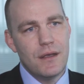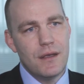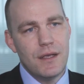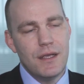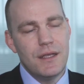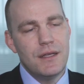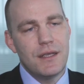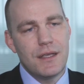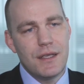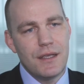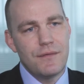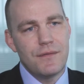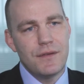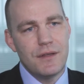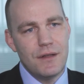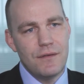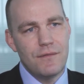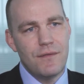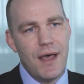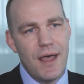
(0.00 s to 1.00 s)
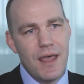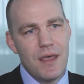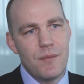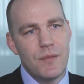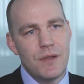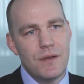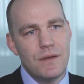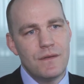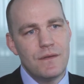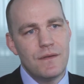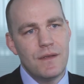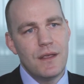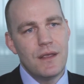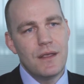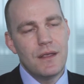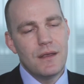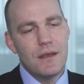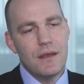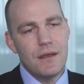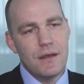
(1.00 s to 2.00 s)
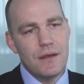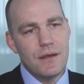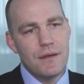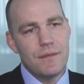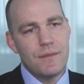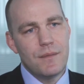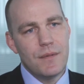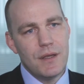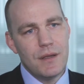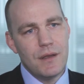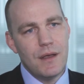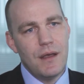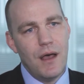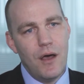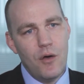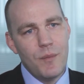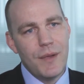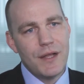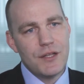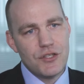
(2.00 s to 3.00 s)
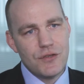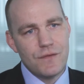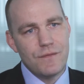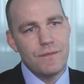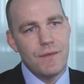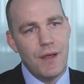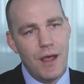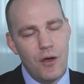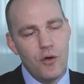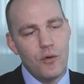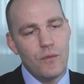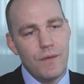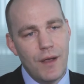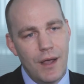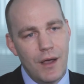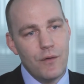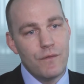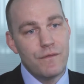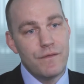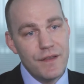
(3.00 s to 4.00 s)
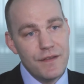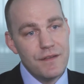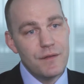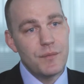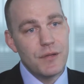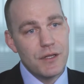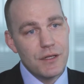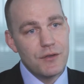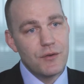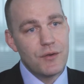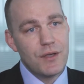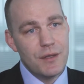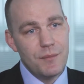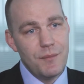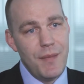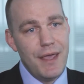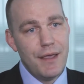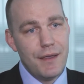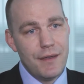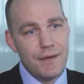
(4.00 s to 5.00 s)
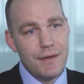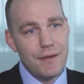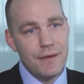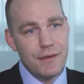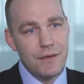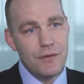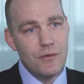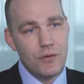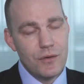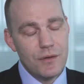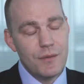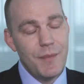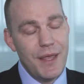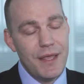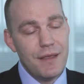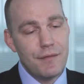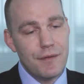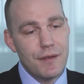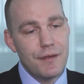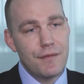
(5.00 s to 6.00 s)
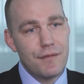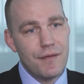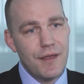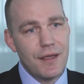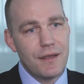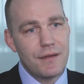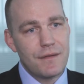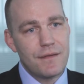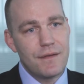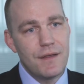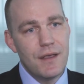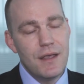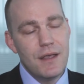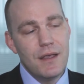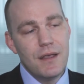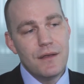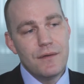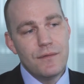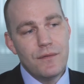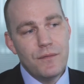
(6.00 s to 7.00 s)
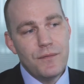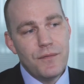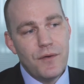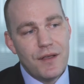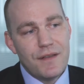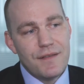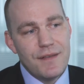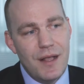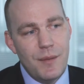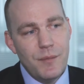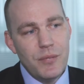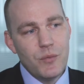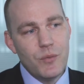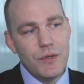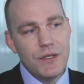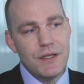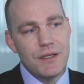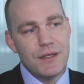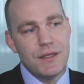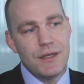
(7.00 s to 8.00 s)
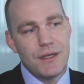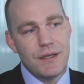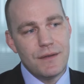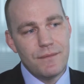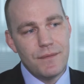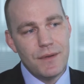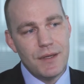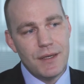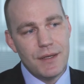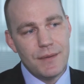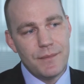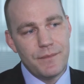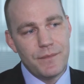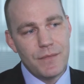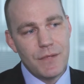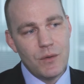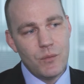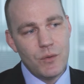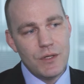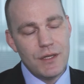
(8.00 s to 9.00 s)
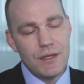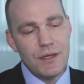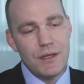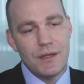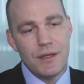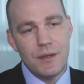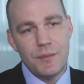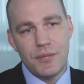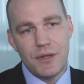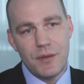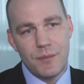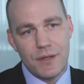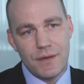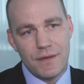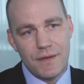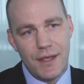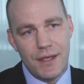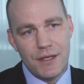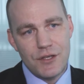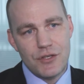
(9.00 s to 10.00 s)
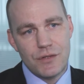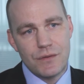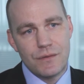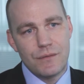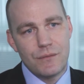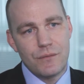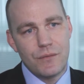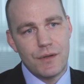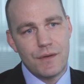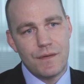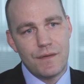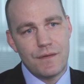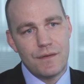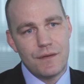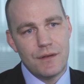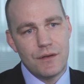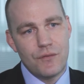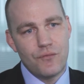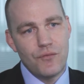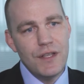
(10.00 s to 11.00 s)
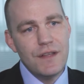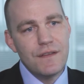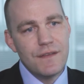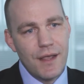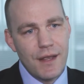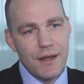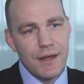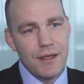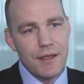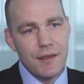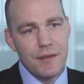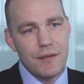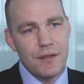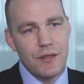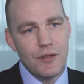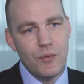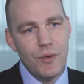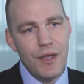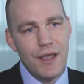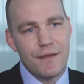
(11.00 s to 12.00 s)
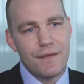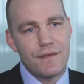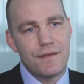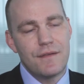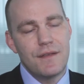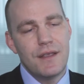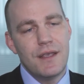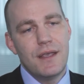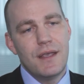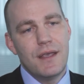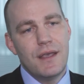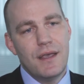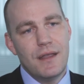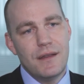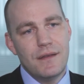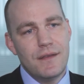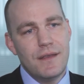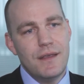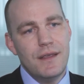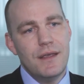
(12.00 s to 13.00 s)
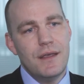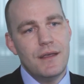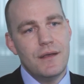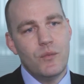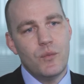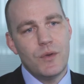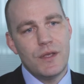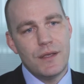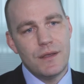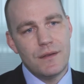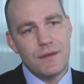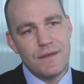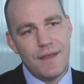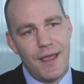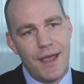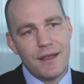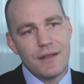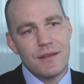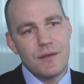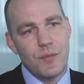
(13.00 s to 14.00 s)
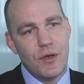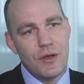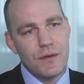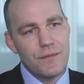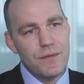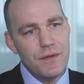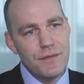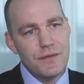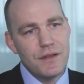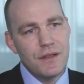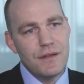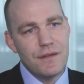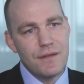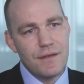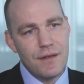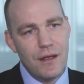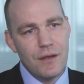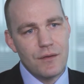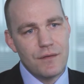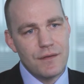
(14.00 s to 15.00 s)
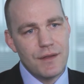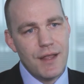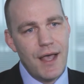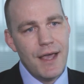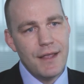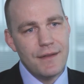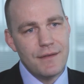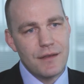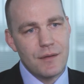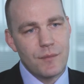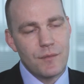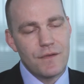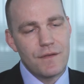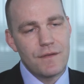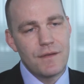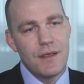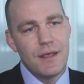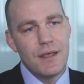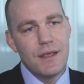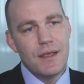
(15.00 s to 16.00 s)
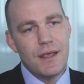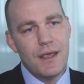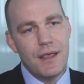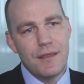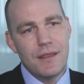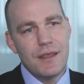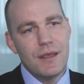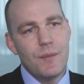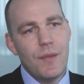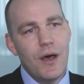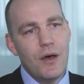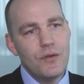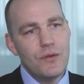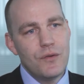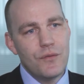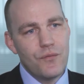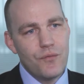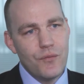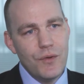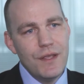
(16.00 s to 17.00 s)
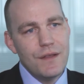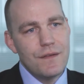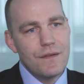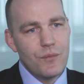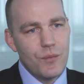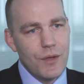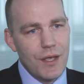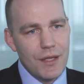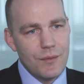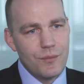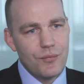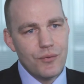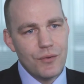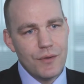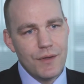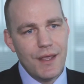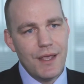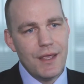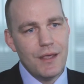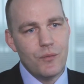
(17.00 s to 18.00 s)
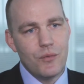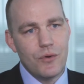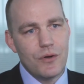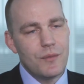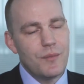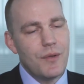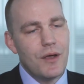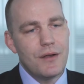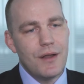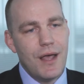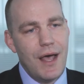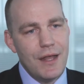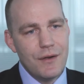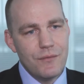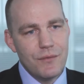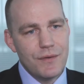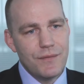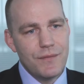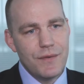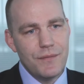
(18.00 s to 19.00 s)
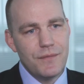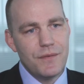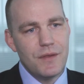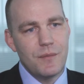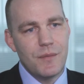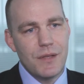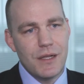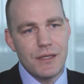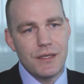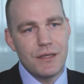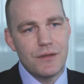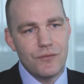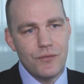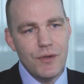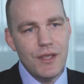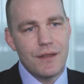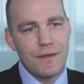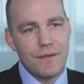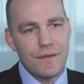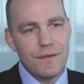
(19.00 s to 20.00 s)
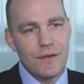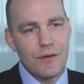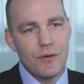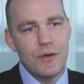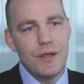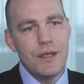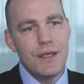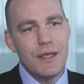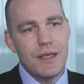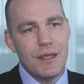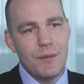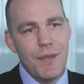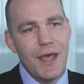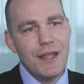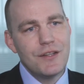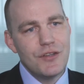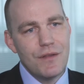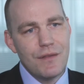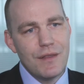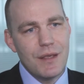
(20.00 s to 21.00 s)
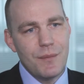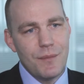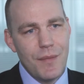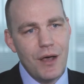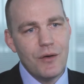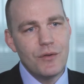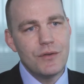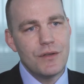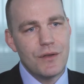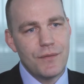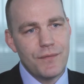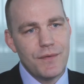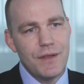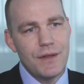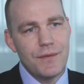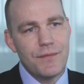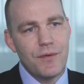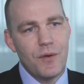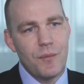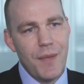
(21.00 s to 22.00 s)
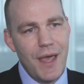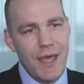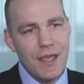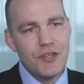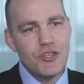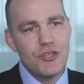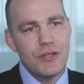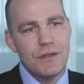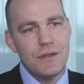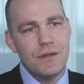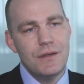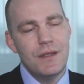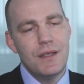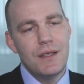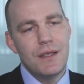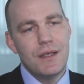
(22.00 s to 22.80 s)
in a given environment, how visible you can make these things. For example, we did an implementation with a retailer in the US, and here we tagged about 15,000 items, and the amount of reads we had per day were about 150 million reads. So imagine the amount of information